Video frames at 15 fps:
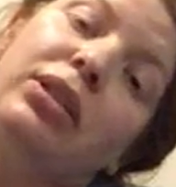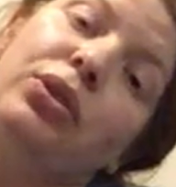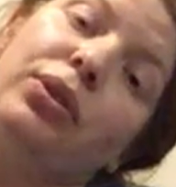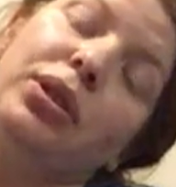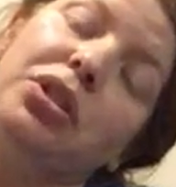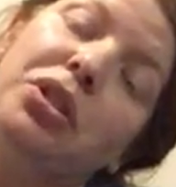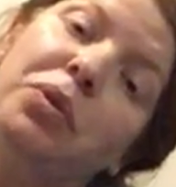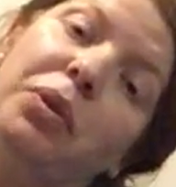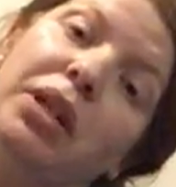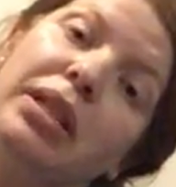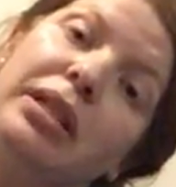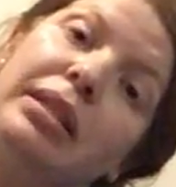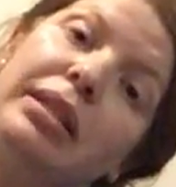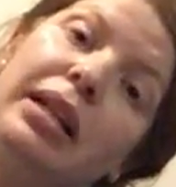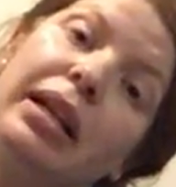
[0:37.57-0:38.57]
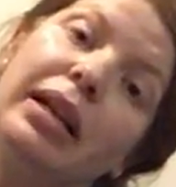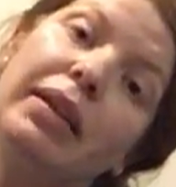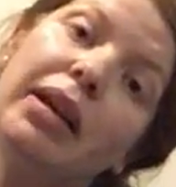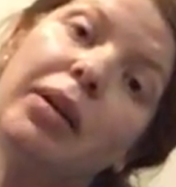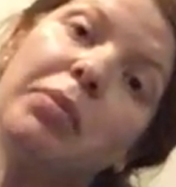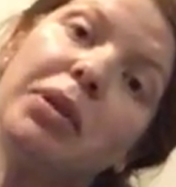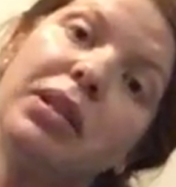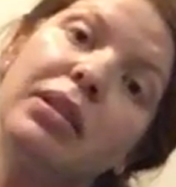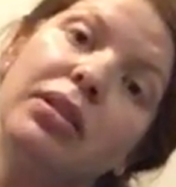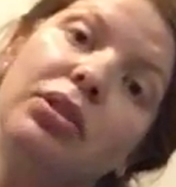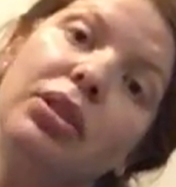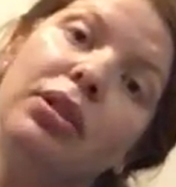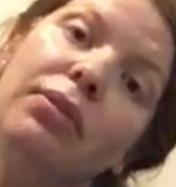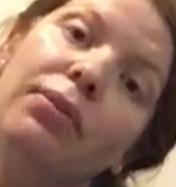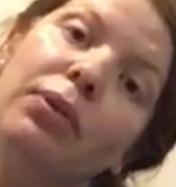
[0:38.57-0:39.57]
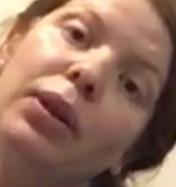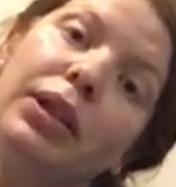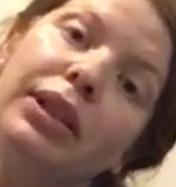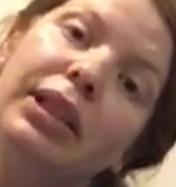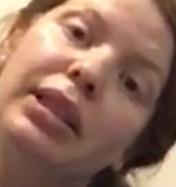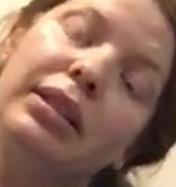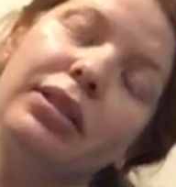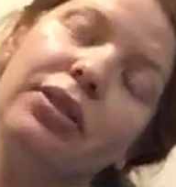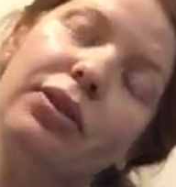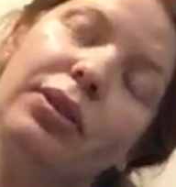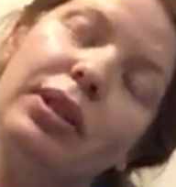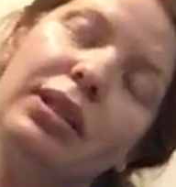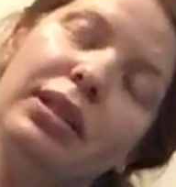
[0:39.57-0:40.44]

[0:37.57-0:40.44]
stretch, you want to stay in that position for at least 30